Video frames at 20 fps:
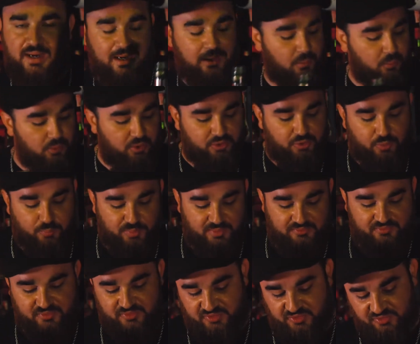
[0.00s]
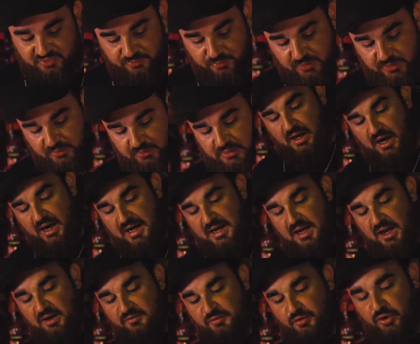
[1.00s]
out what your preference is as well. I
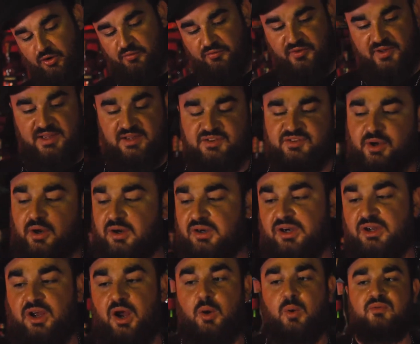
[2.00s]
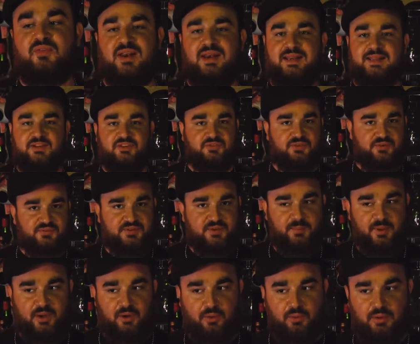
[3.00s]
love coffee, so I'm gonna go with at least 50
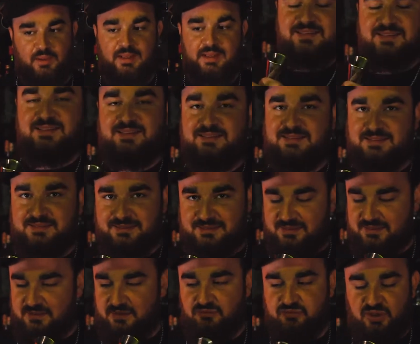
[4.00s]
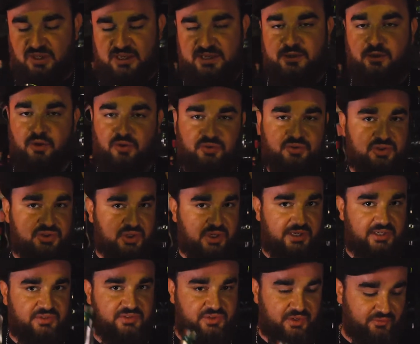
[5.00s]
ml. This is really
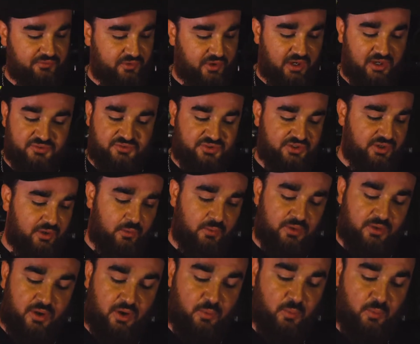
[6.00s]
concentrated stuff, guys. So you don't wanna go